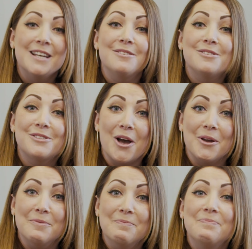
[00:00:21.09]
So,
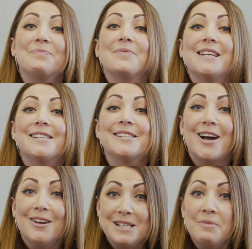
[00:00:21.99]

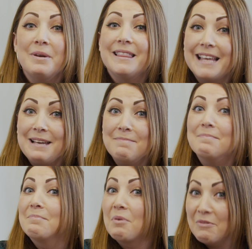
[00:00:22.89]
starting with the
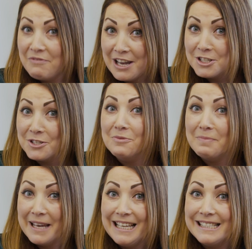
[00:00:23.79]
professional
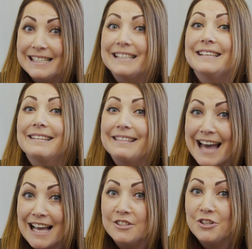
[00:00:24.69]
bit,
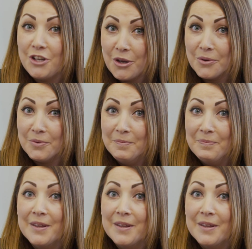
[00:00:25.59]
that's you.